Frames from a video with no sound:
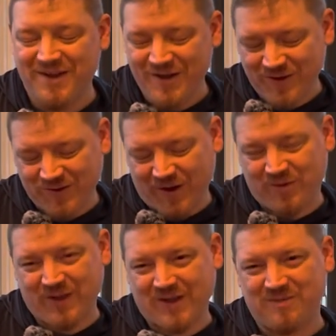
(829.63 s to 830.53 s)
So I
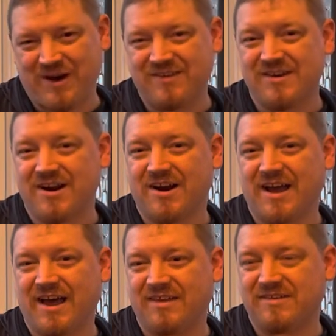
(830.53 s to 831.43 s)
bought the Composite Era
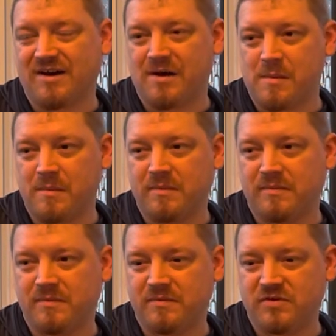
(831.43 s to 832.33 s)
as
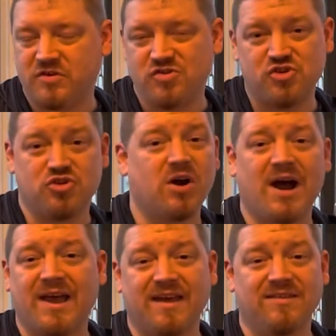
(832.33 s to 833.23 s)
to just
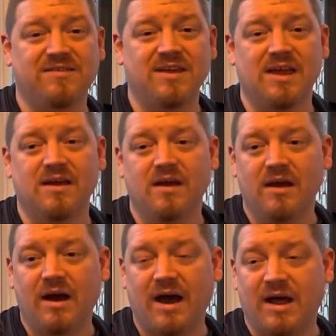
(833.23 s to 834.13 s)
try and see,
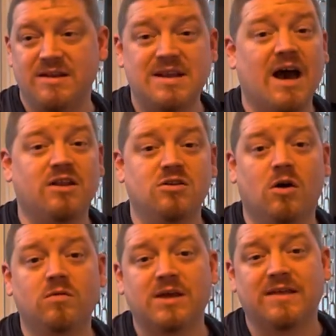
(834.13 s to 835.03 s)
not
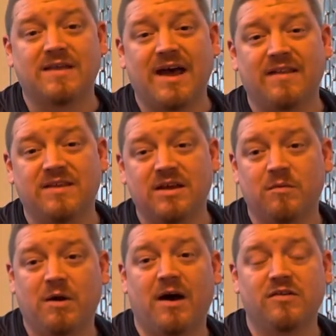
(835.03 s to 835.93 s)
knowing that the
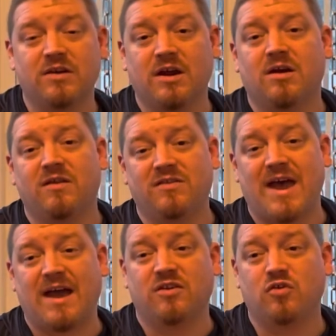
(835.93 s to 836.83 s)
Composite Eras
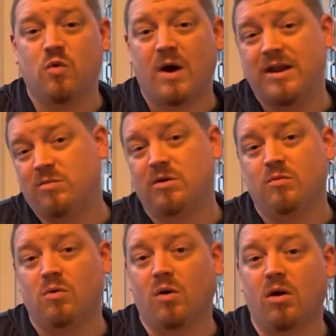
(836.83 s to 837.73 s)
act quite a bit
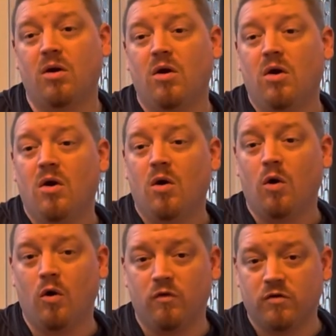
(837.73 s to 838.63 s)
more
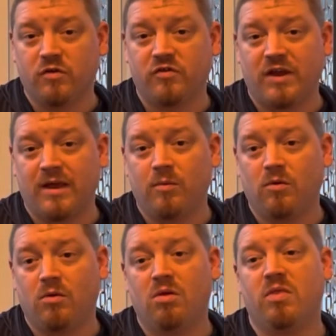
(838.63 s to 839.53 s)

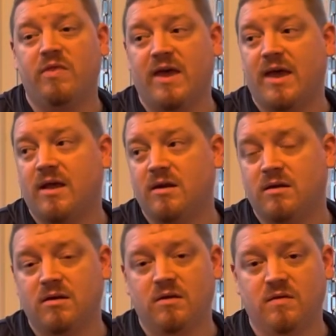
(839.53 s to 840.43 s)
overstable
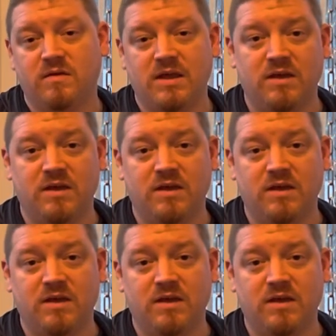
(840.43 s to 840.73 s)
than the